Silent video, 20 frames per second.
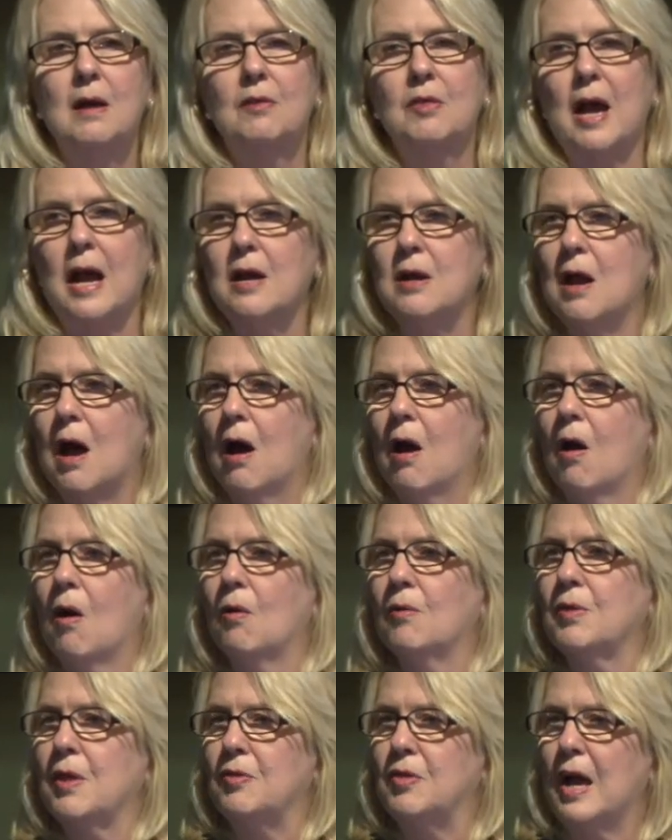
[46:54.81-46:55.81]
they
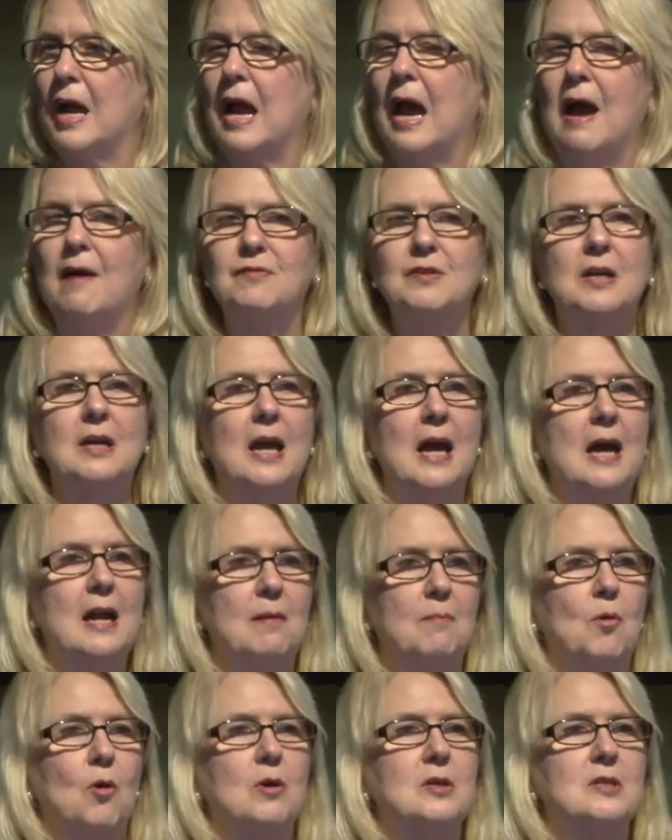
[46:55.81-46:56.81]
know that they have to get
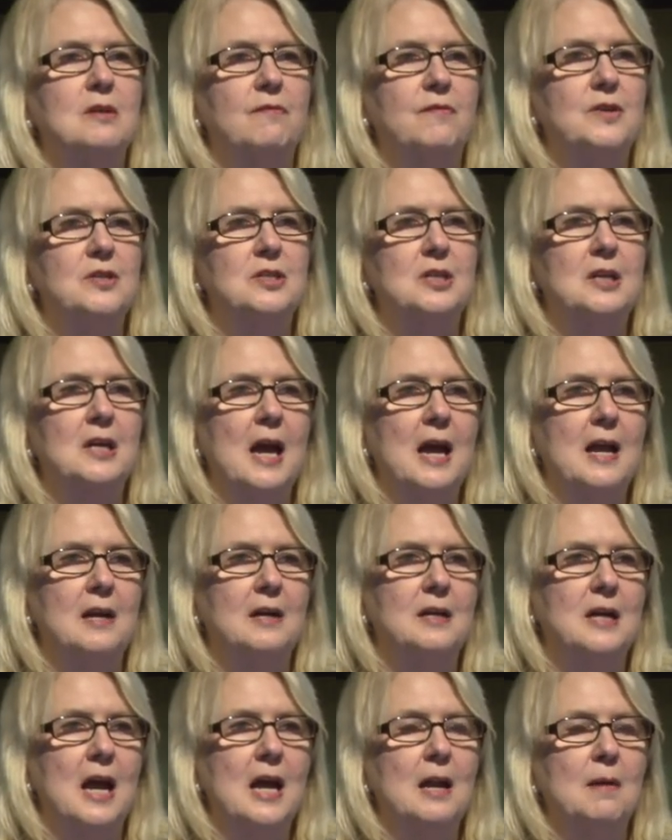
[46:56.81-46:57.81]
a more
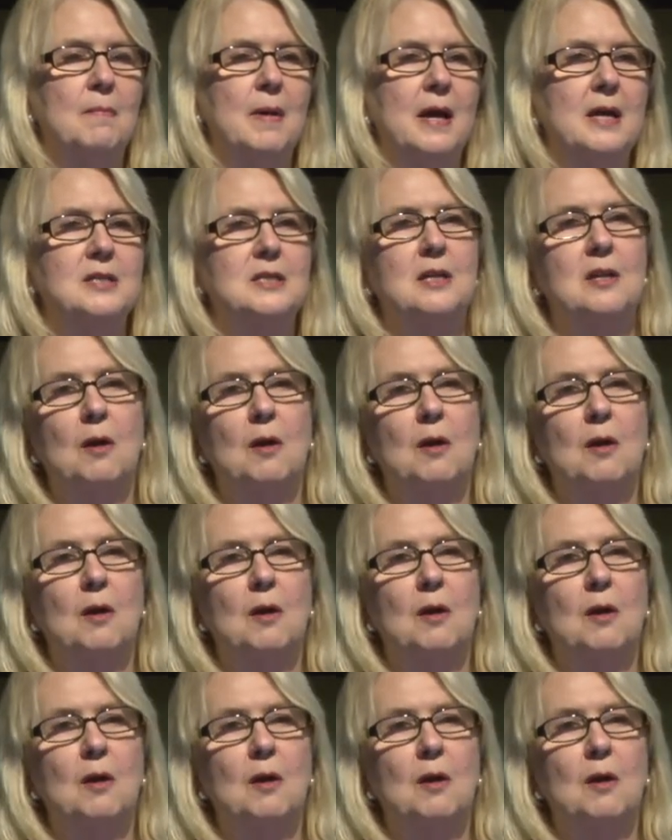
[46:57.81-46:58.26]
sophisticated database,